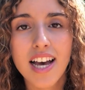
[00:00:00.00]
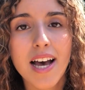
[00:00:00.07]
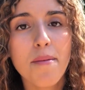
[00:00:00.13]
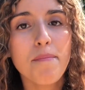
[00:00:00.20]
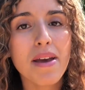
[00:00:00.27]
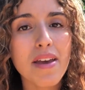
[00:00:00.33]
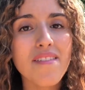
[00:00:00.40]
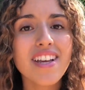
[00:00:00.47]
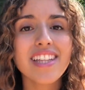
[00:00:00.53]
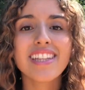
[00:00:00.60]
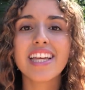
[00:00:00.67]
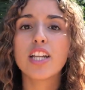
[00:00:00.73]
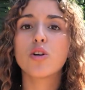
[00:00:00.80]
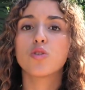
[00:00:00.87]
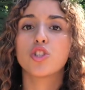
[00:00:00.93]
Maybe
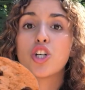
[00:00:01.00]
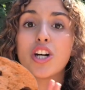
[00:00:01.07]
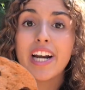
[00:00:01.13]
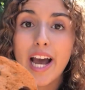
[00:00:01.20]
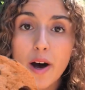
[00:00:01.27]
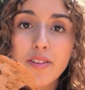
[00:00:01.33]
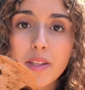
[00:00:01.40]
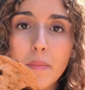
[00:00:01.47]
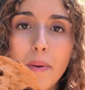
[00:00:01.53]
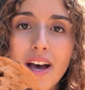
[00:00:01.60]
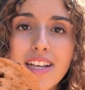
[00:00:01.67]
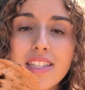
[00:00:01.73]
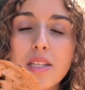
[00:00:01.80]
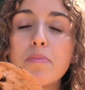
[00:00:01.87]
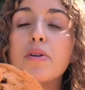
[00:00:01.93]
they don't turn out the
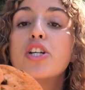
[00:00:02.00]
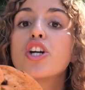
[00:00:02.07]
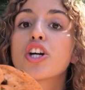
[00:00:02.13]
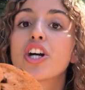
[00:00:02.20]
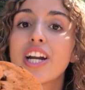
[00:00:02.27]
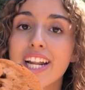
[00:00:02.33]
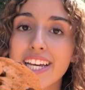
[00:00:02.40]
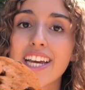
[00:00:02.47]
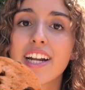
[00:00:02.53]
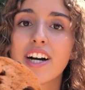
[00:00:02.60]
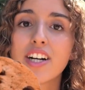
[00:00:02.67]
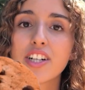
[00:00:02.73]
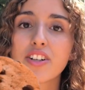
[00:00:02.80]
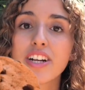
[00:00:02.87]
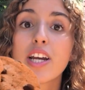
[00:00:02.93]
best, but you're gonna get
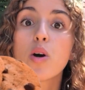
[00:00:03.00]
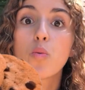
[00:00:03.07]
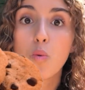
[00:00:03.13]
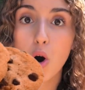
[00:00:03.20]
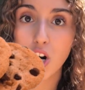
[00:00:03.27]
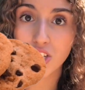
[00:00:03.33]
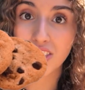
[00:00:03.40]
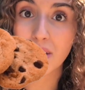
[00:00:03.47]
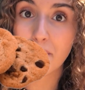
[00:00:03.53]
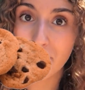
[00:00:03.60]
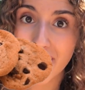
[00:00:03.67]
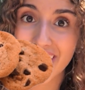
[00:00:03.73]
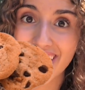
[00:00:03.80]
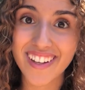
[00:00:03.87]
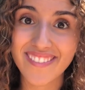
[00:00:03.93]
hungry watching them
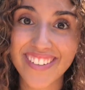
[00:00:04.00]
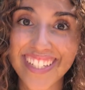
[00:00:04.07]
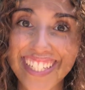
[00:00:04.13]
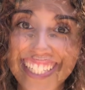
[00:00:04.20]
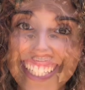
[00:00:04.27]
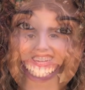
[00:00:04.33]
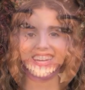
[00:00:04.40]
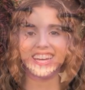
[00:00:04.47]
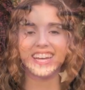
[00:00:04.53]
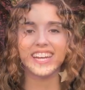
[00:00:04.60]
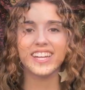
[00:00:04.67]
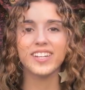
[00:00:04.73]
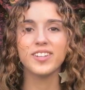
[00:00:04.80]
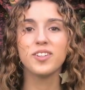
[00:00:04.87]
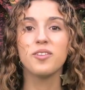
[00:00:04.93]
make them.
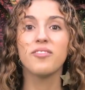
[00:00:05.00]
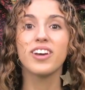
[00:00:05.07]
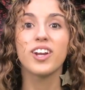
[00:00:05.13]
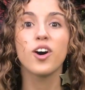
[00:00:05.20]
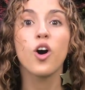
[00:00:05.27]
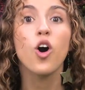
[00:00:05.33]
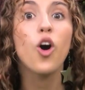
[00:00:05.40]
Número